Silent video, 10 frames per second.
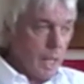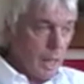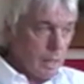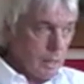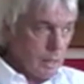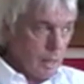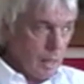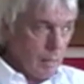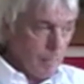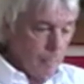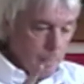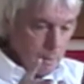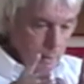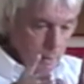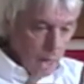and
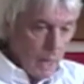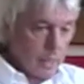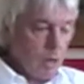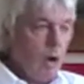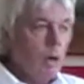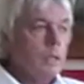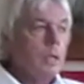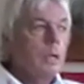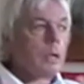I can't.